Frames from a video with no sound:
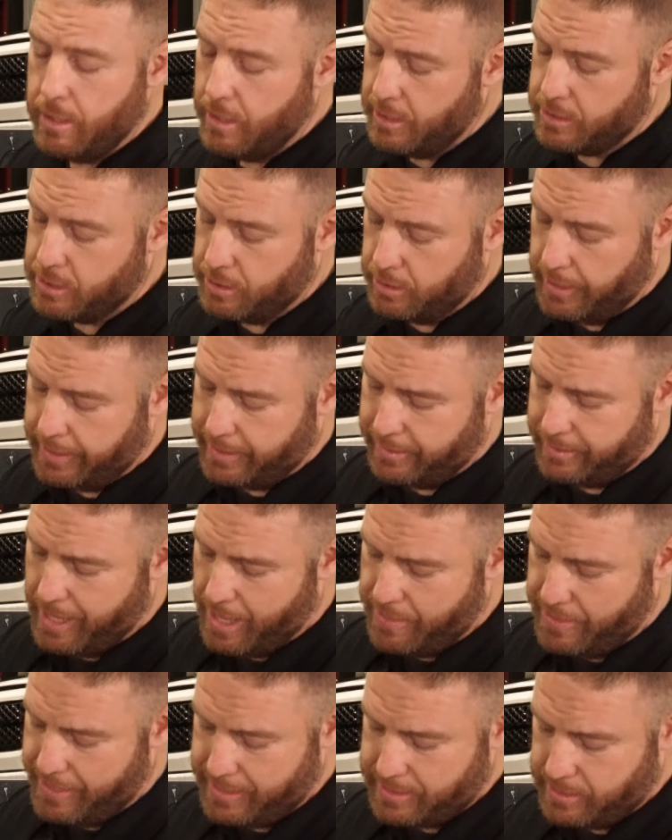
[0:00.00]
It's I
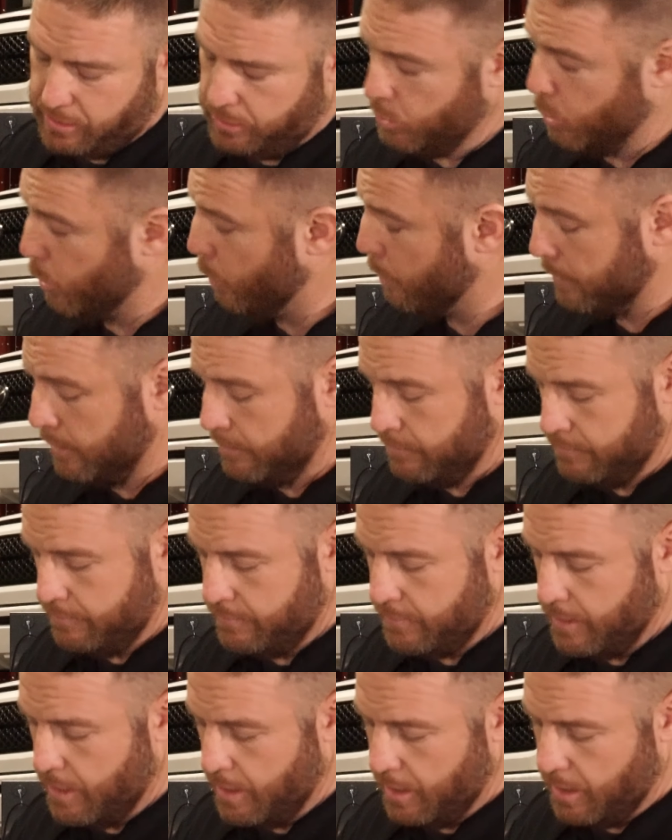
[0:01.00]
think it's aluminum,
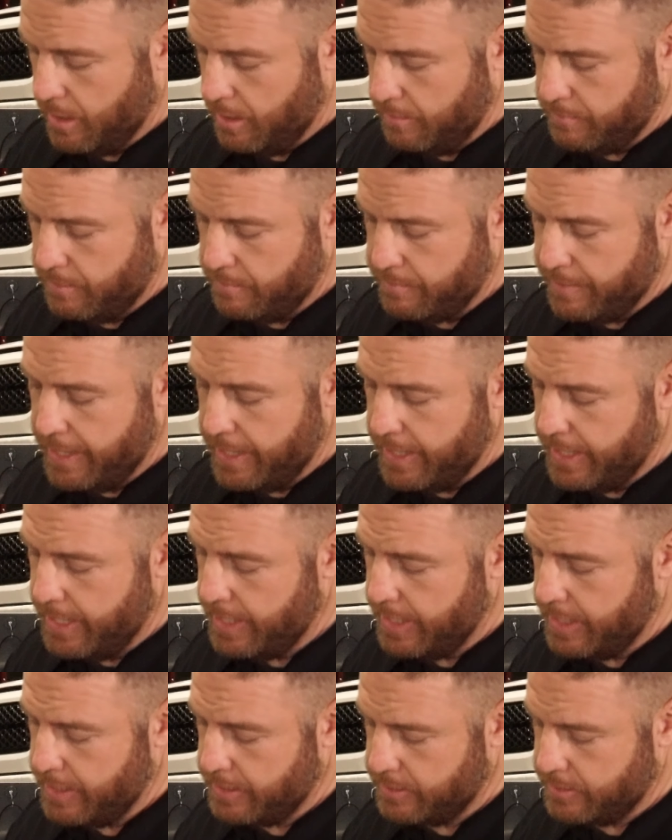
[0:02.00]
but
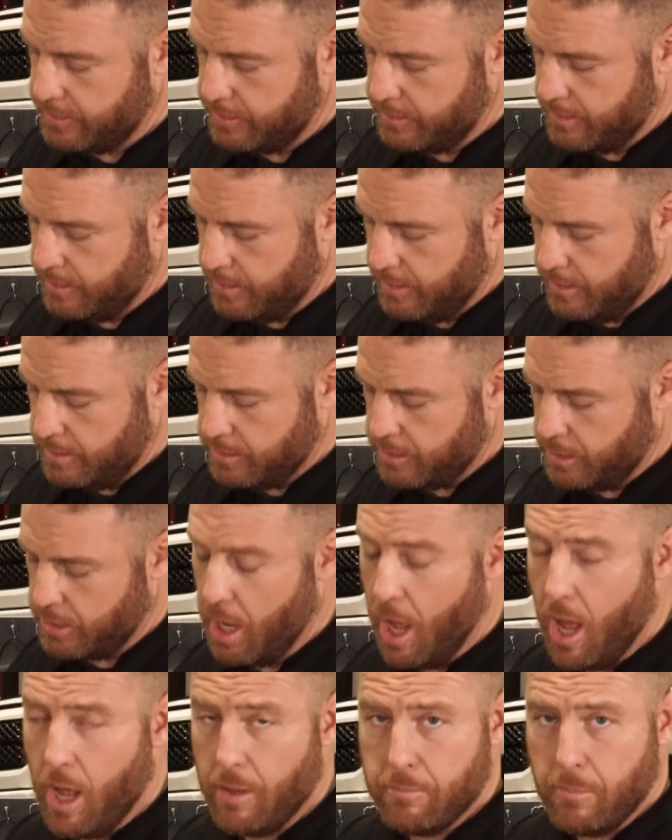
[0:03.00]
man, it's a
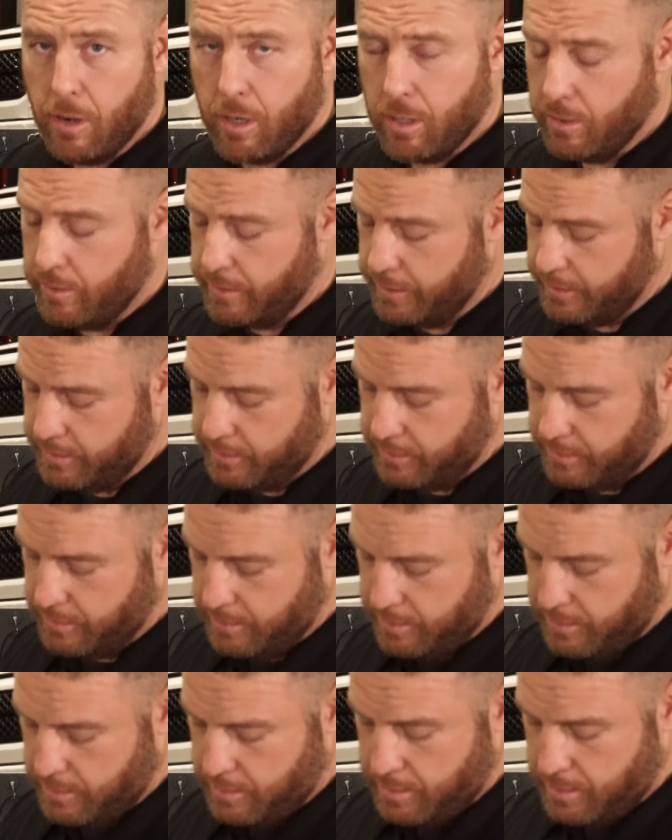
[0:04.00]
non-marring
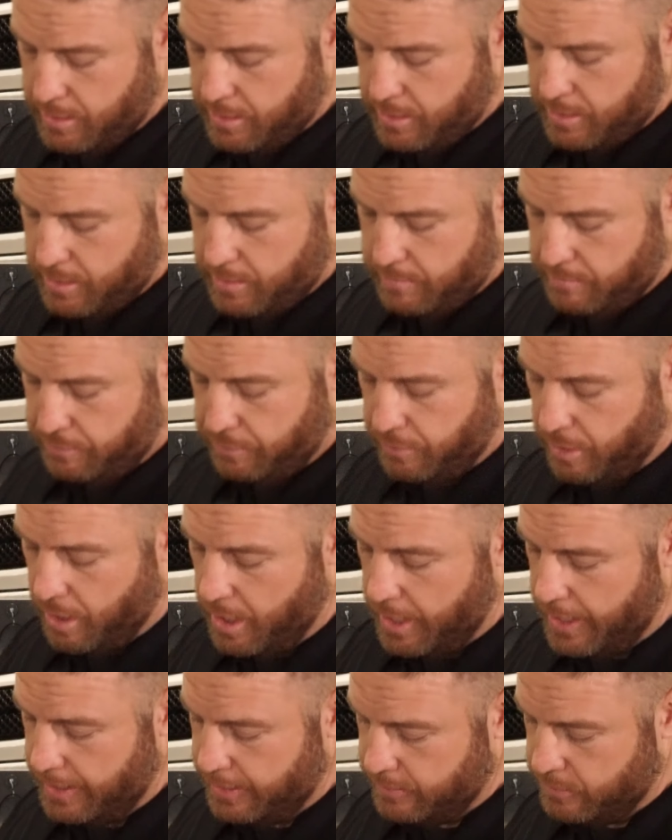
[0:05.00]

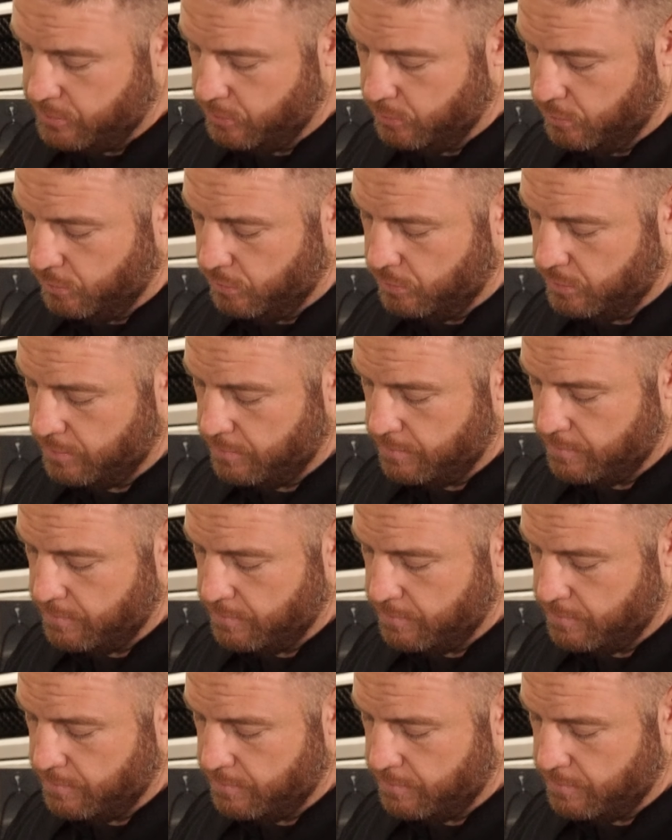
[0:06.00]
pry tool.